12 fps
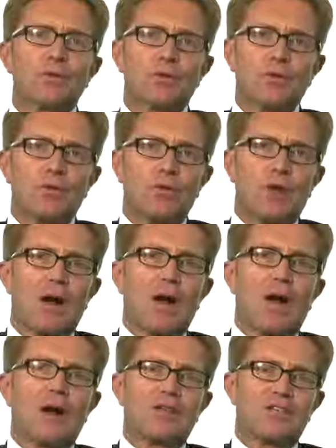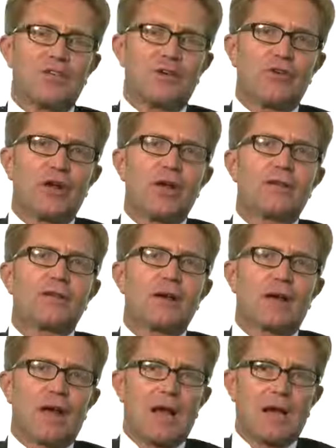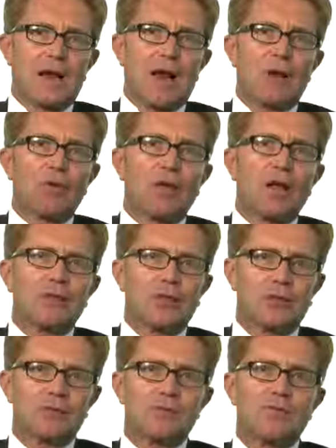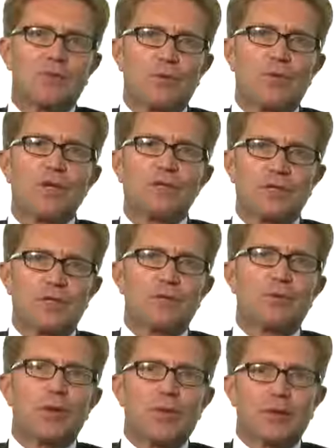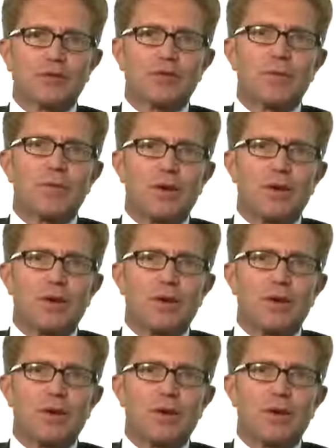to generate and allocate all this information in the products they